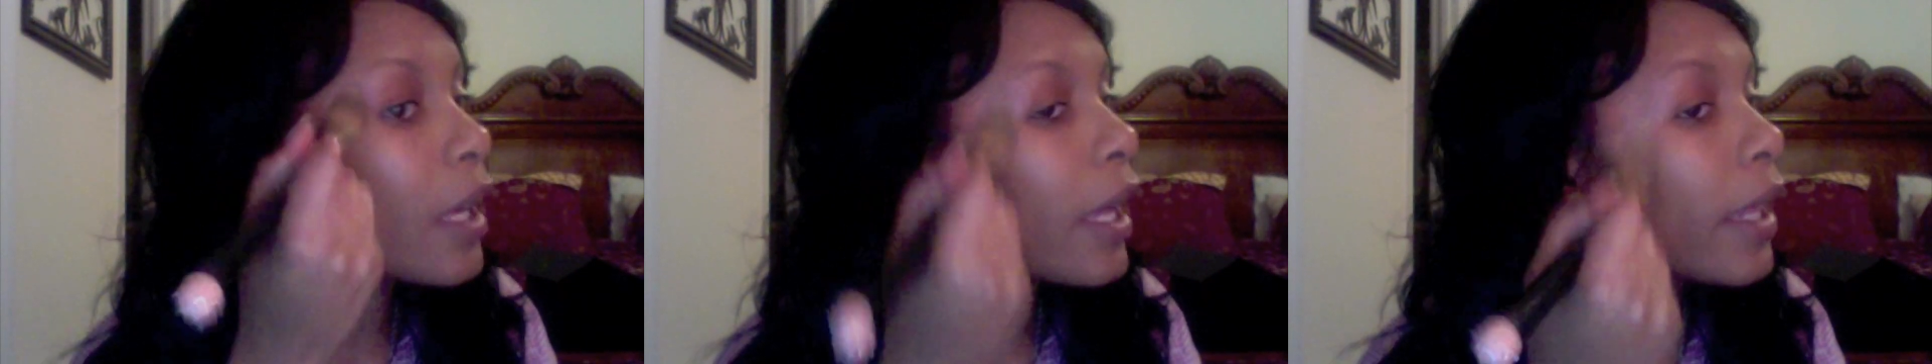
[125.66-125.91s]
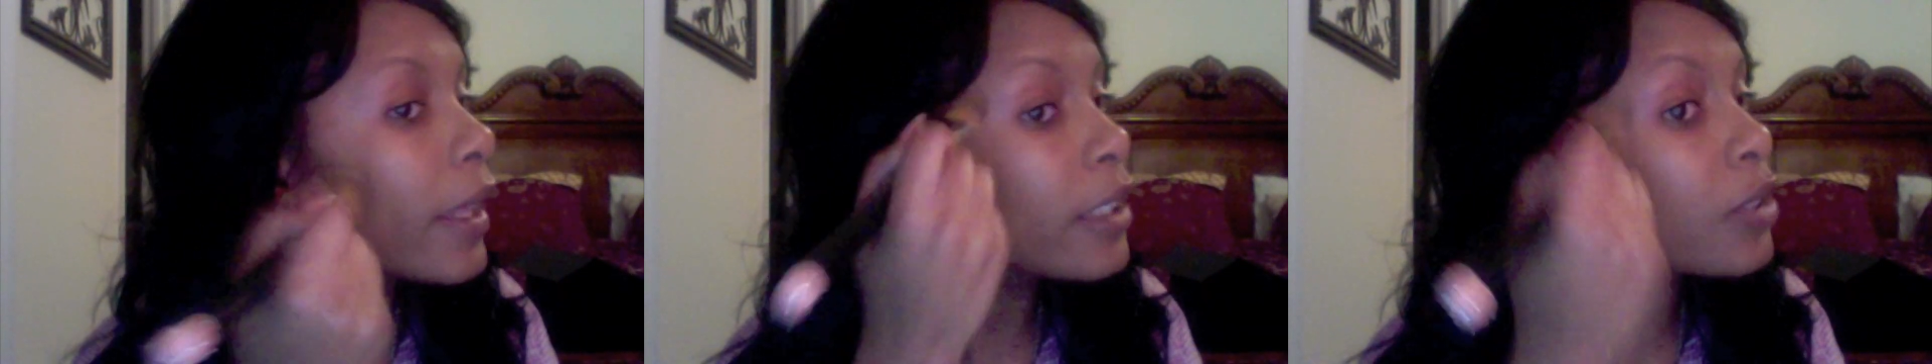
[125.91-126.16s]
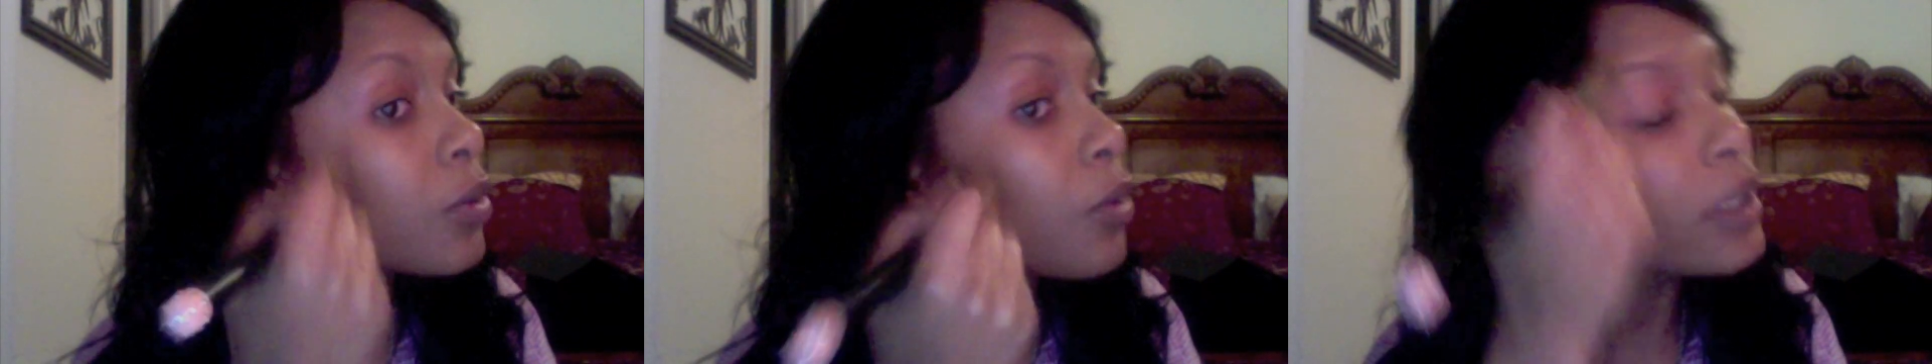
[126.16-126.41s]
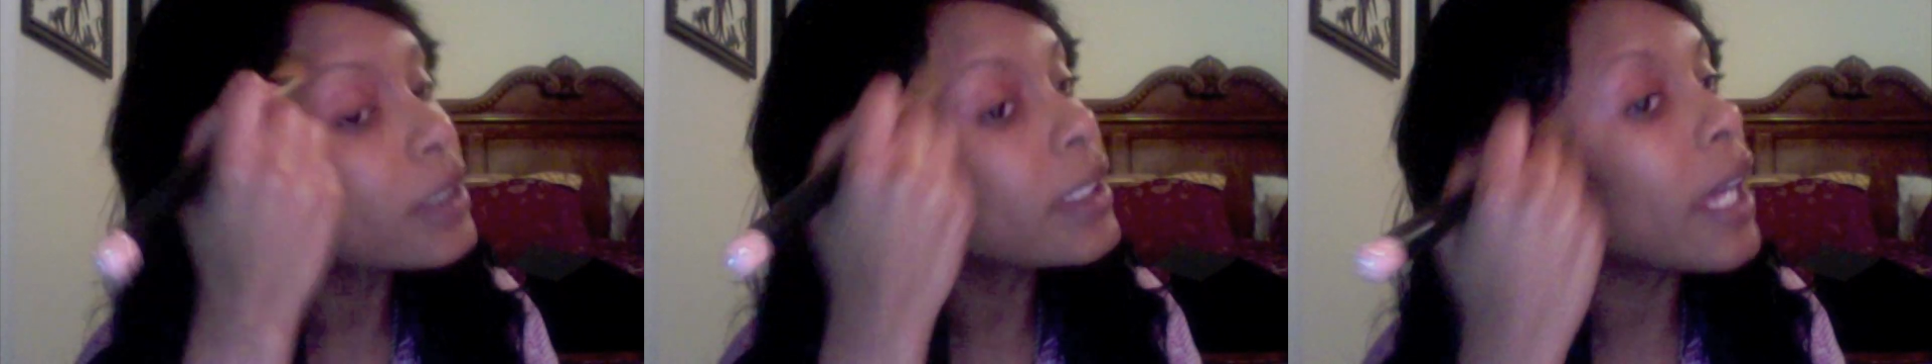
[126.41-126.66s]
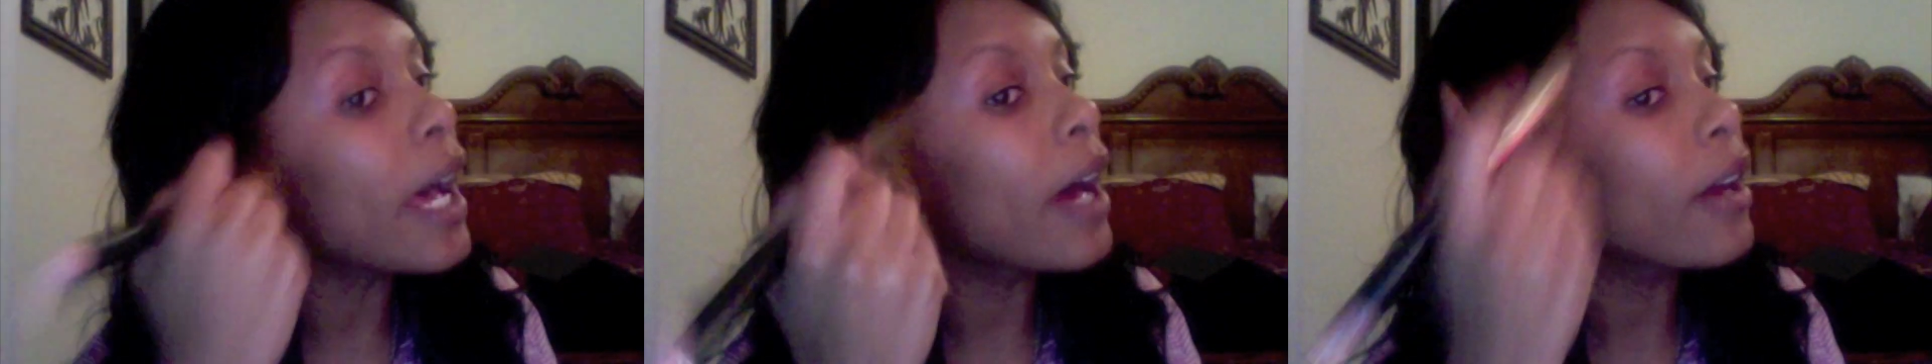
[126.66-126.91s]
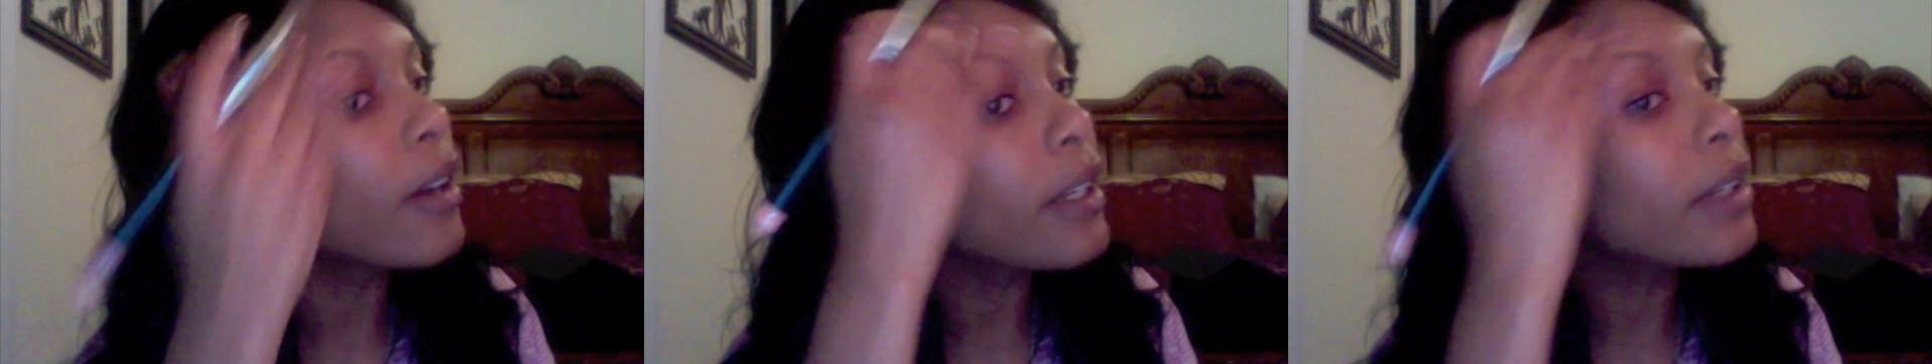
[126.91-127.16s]
I think towards the
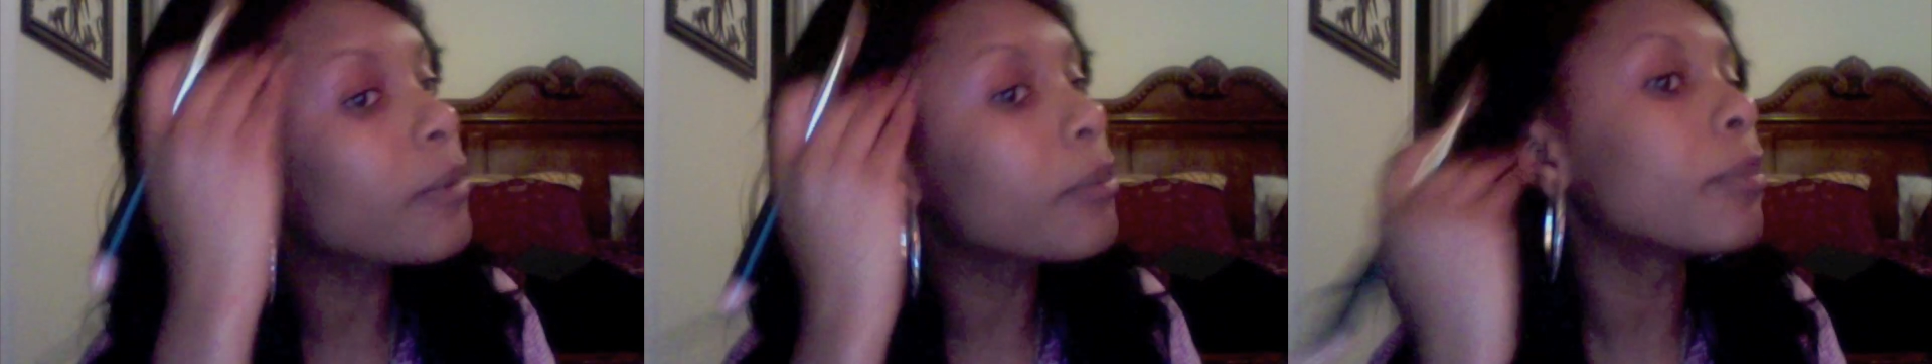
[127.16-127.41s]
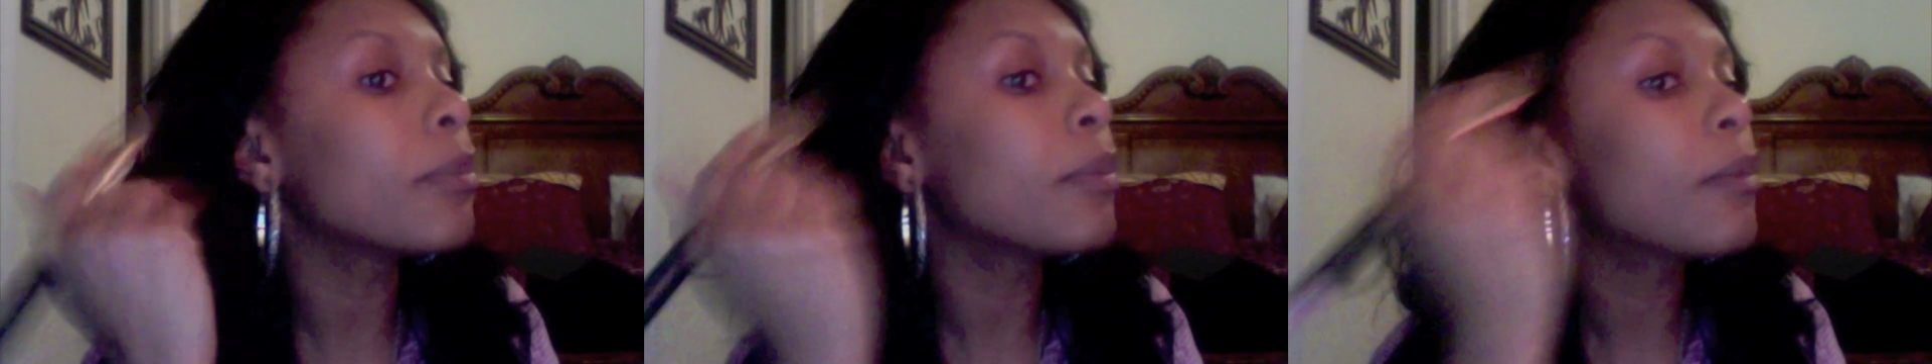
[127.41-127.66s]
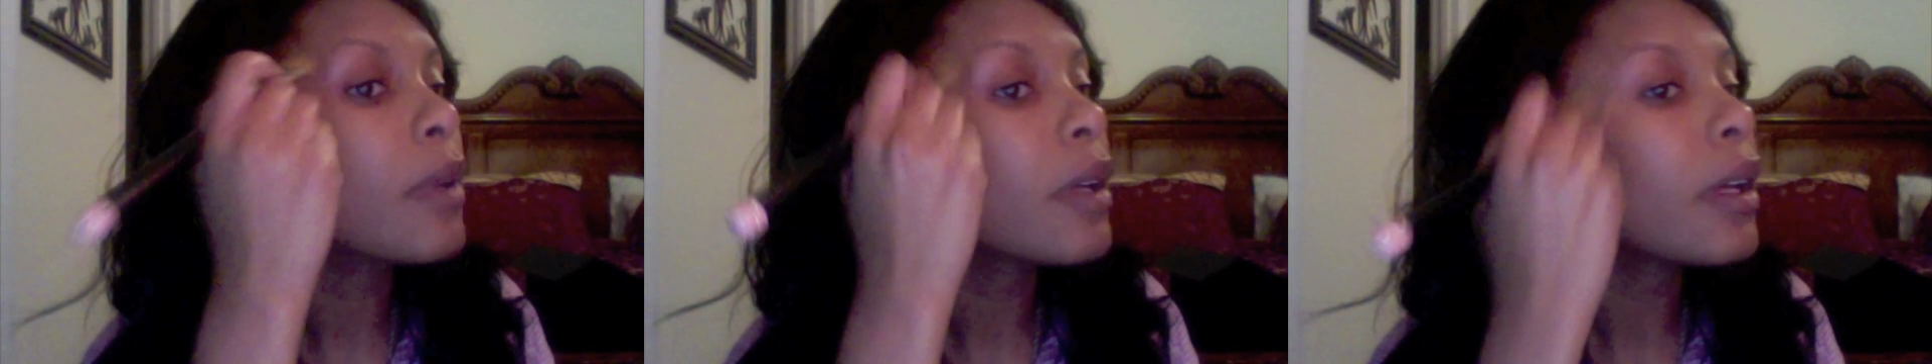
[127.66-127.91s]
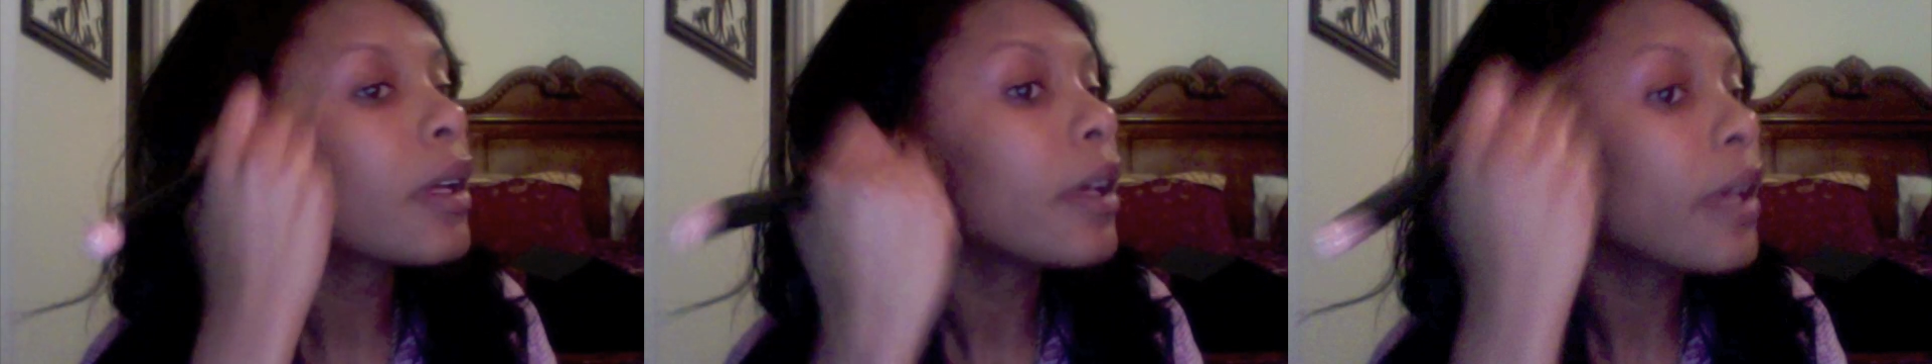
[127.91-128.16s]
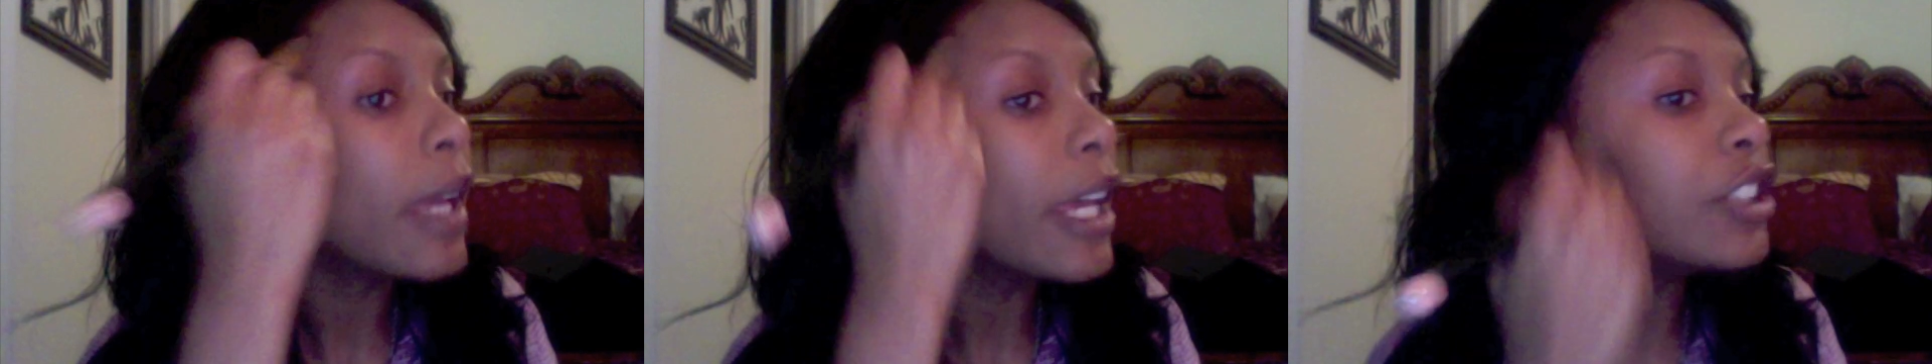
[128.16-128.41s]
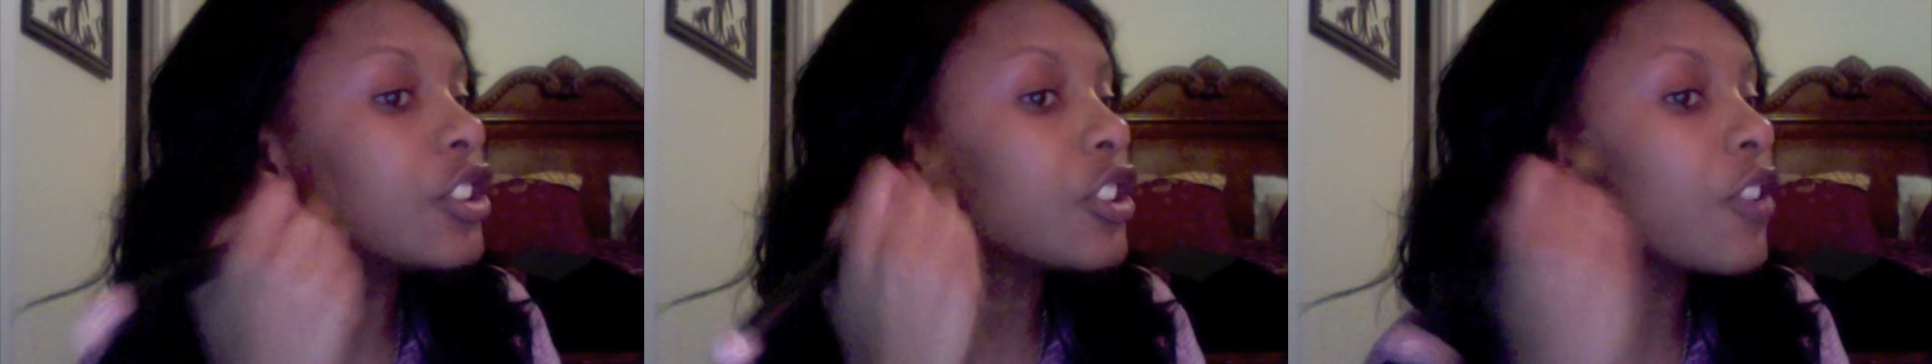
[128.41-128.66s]
outer edges